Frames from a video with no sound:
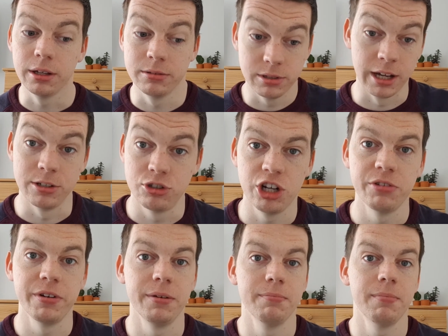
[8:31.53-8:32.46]
I
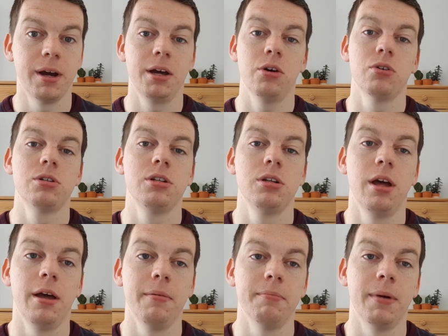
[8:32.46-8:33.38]
generate my
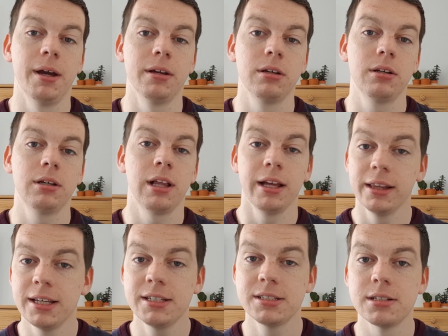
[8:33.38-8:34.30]
my client
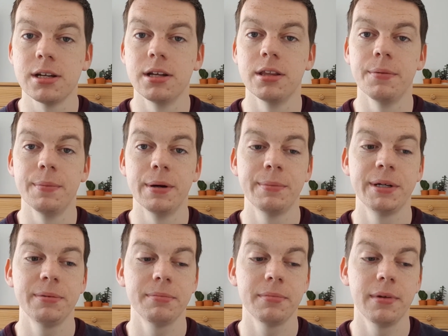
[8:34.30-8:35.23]
list at the
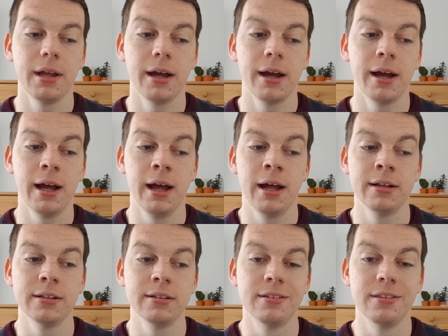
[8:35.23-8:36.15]
moment,
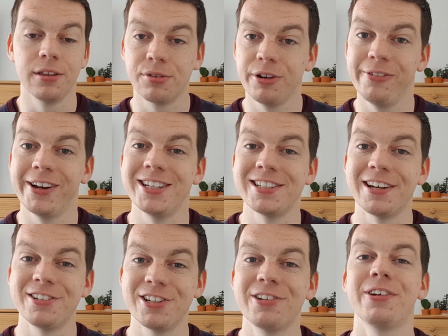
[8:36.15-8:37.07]
and the 3 ways I
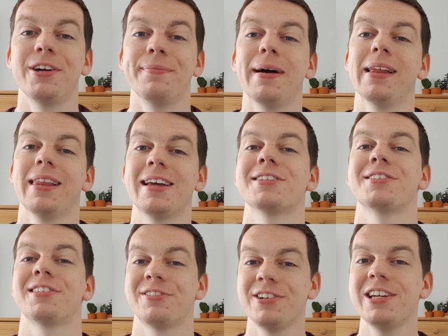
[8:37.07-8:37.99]
generated my
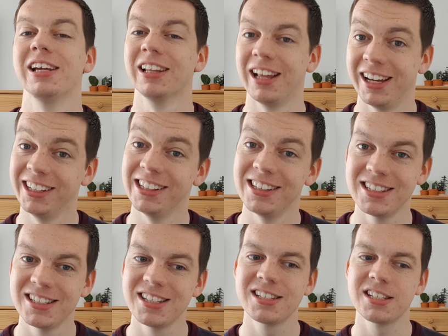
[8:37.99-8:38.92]
last 3
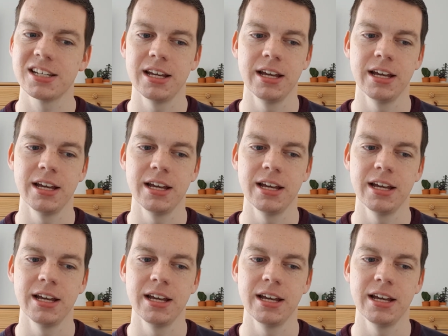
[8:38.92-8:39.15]
clients.